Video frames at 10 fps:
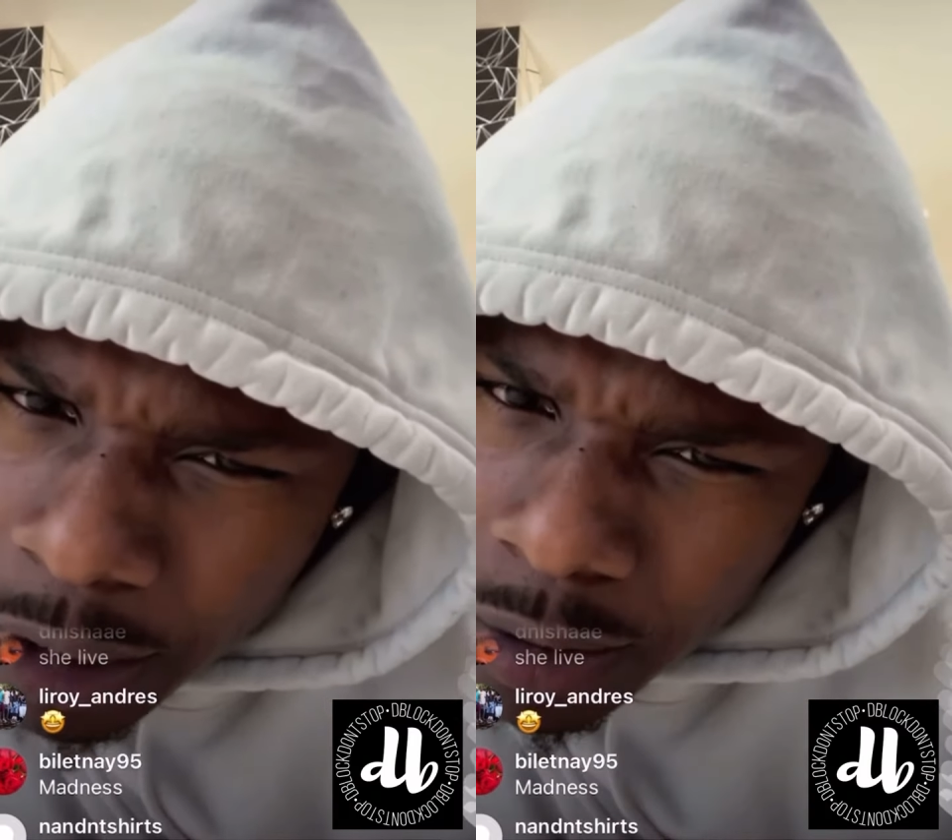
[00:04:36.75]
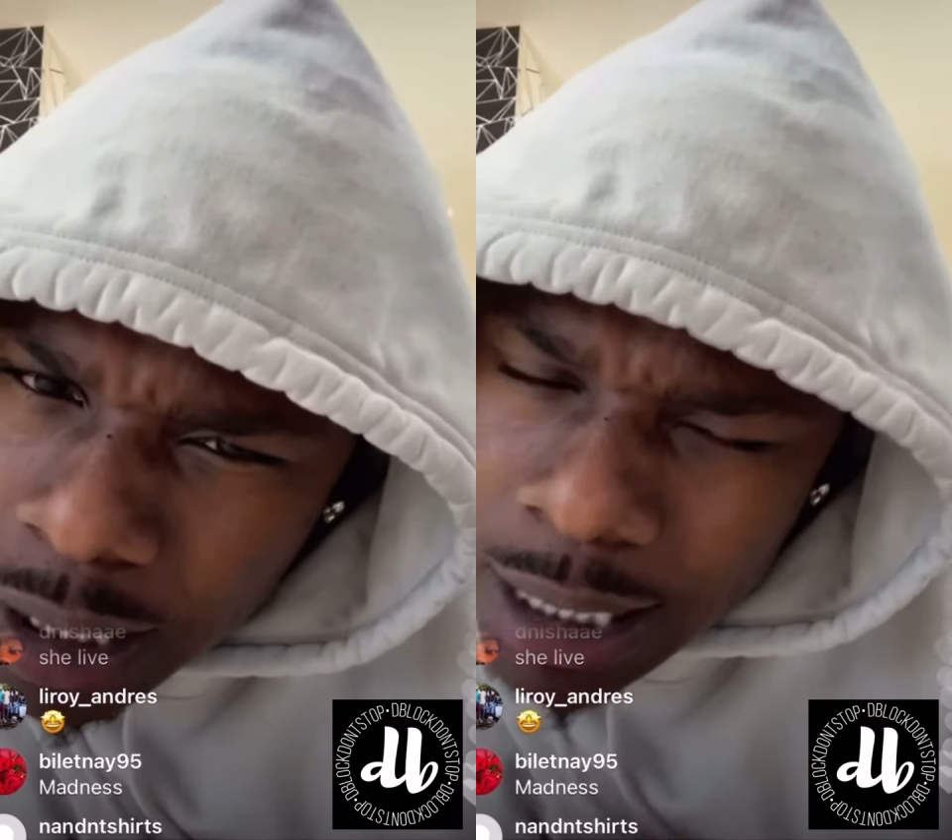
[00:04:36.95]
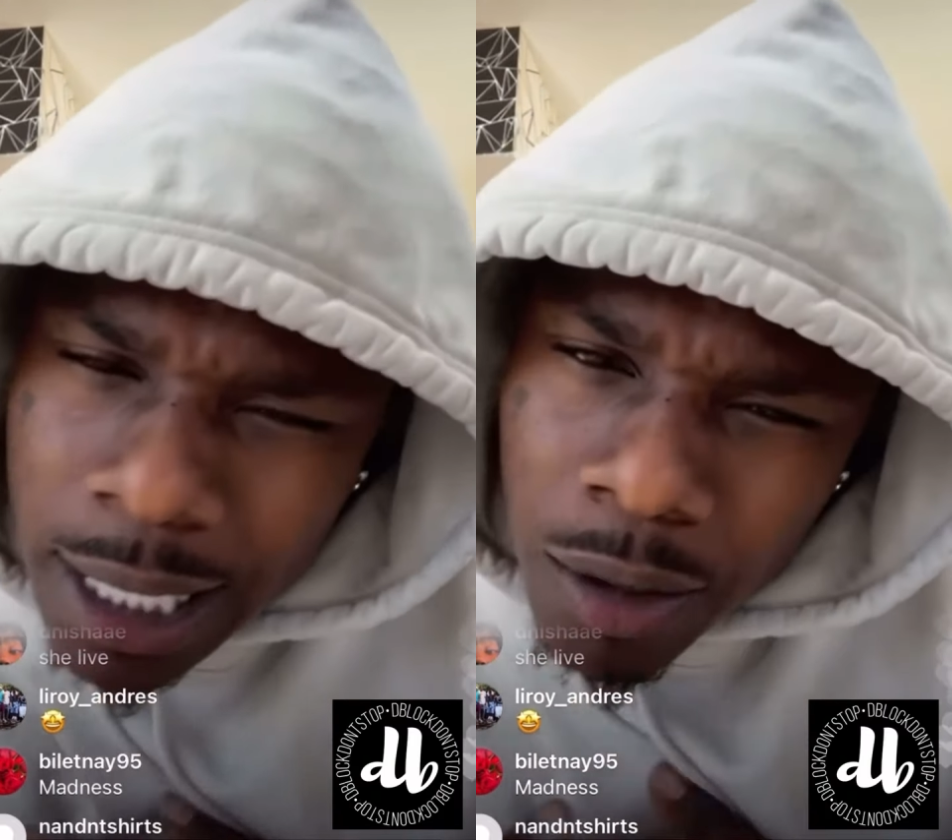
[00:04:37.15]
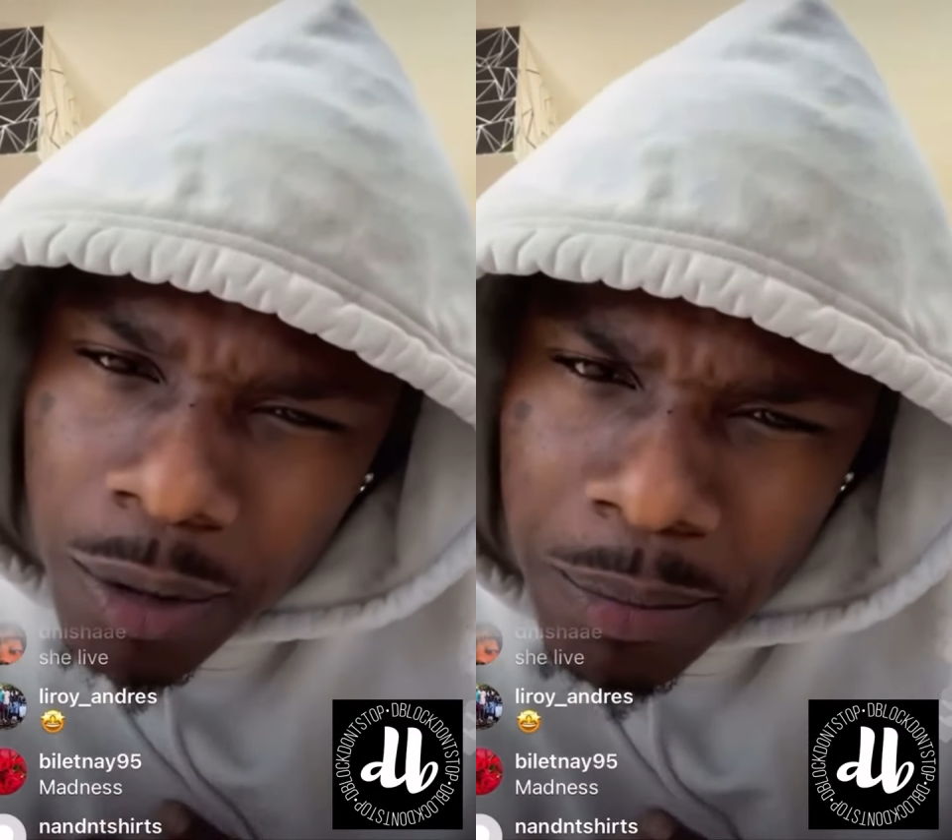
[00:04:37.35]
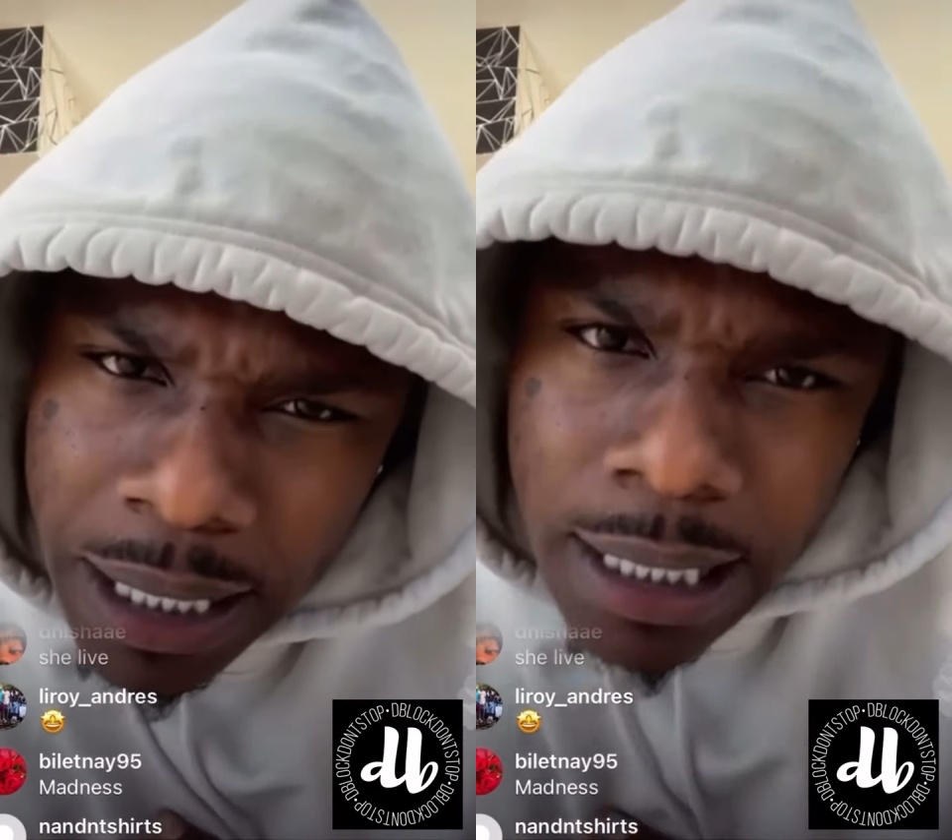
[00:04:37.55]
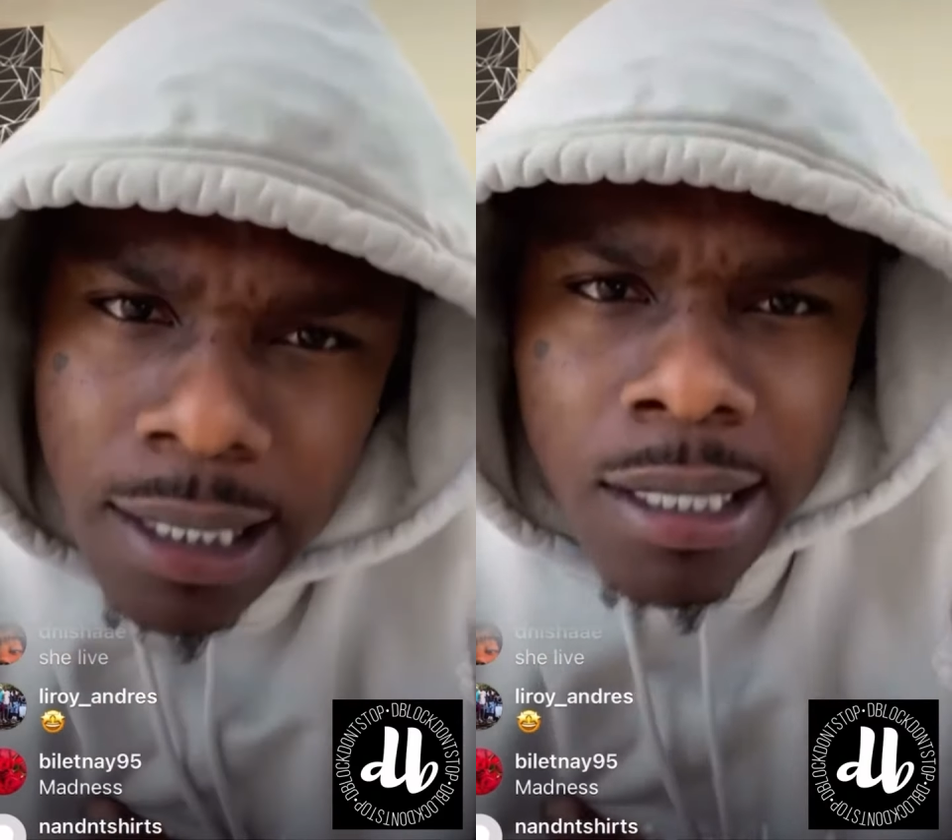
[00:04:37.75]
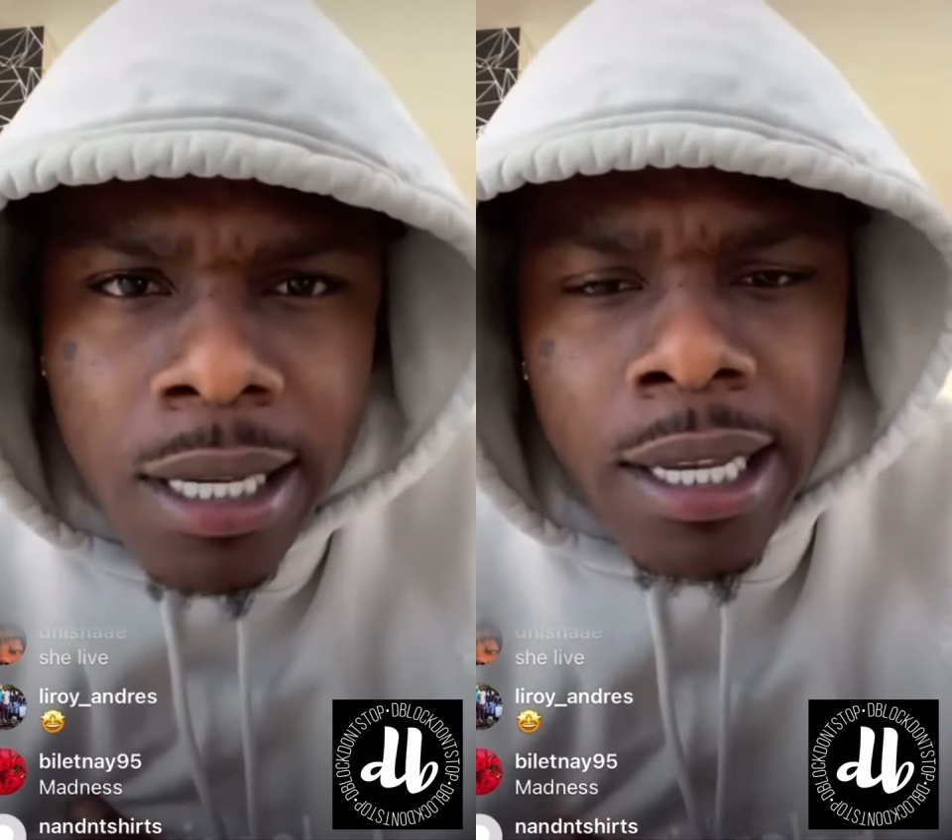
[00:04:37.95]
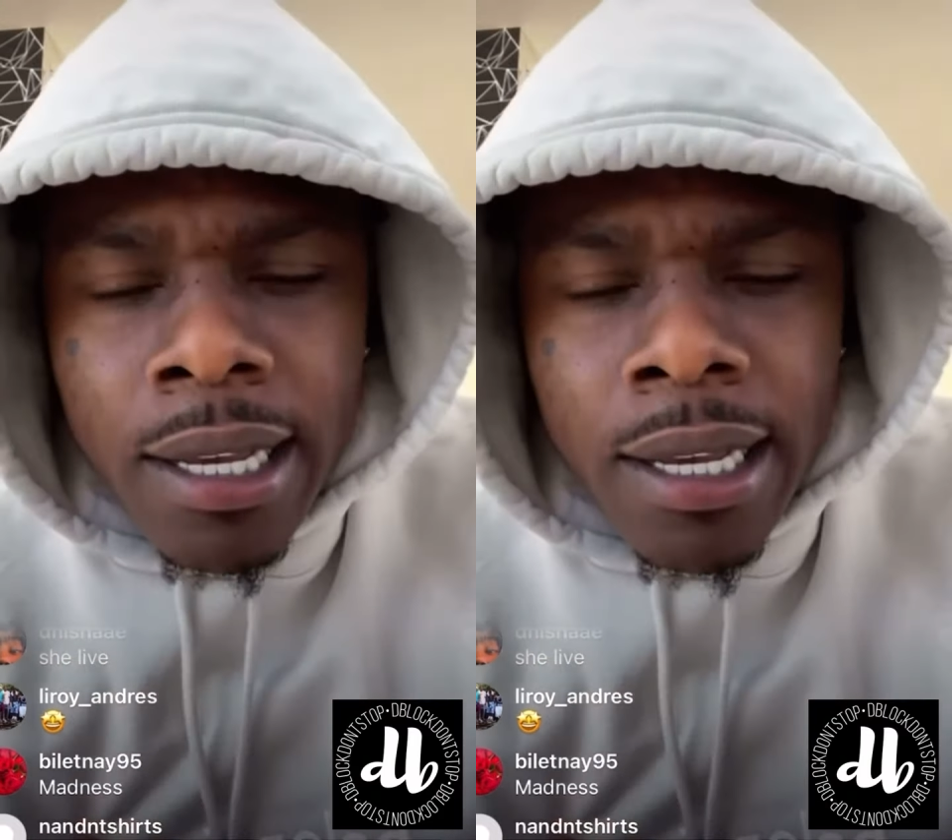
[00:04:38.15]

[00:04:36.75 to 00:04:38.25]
I'm gonna stand on the business.